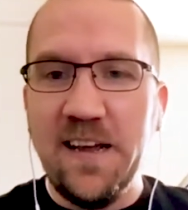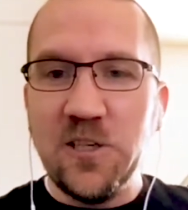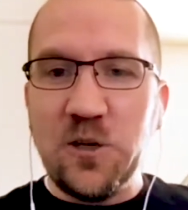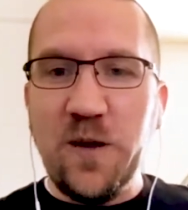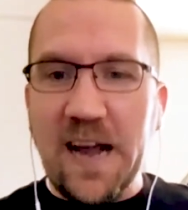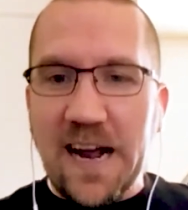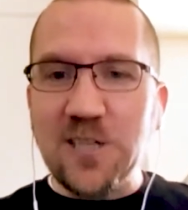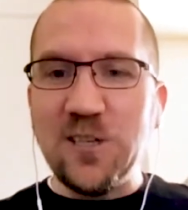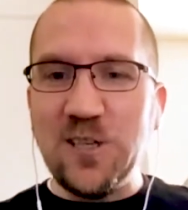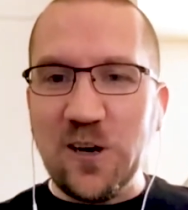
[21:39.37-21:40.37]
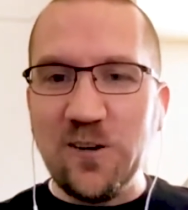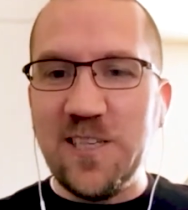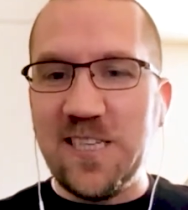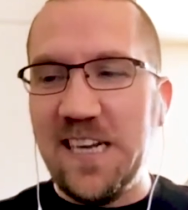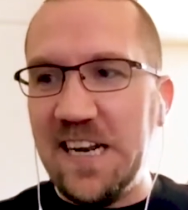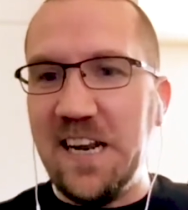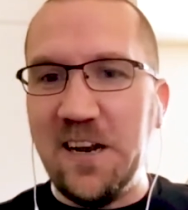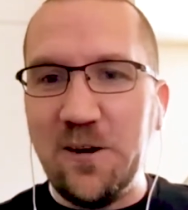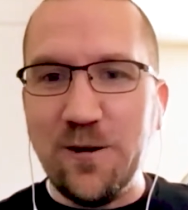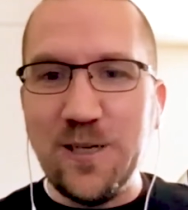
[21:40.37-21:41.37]
So we actually started seeing an
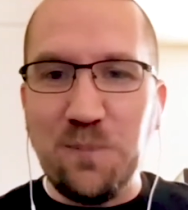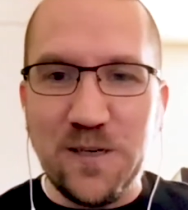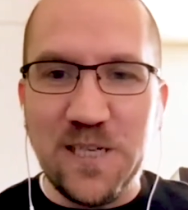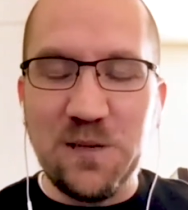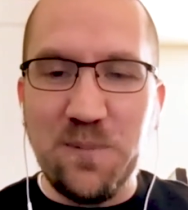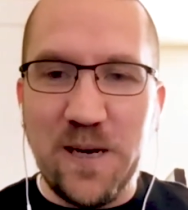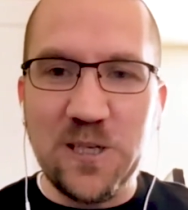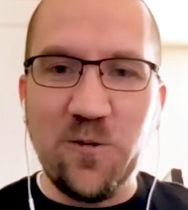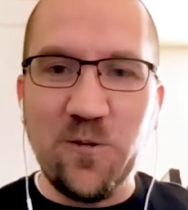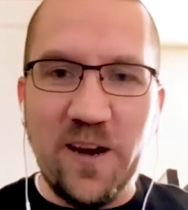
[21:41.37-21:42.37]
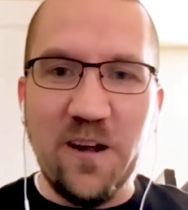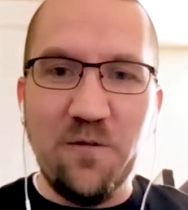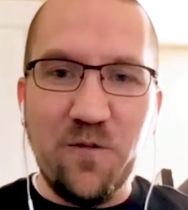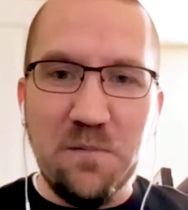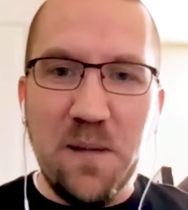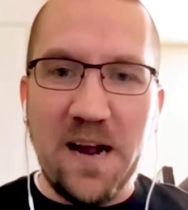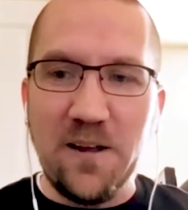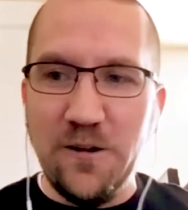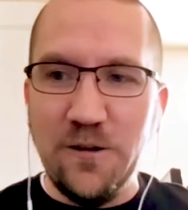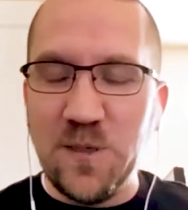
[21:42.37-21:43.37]
increased participation rate of feedback
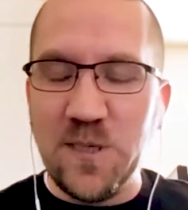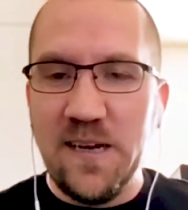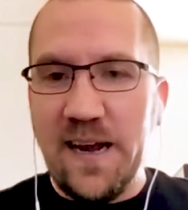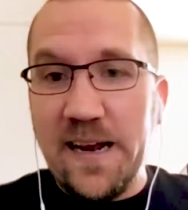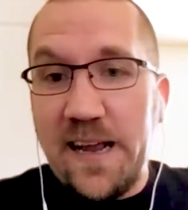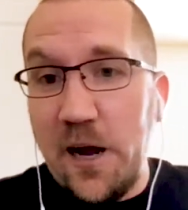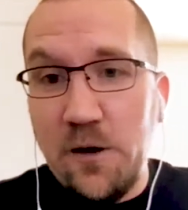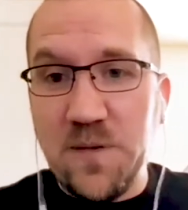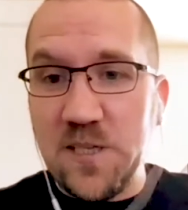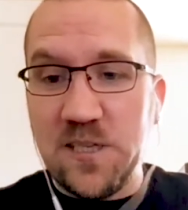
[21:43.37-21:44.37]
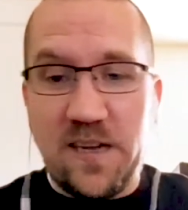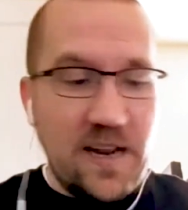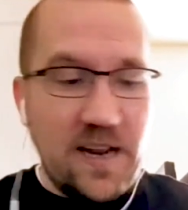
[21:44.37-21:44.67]
loops, and it helped us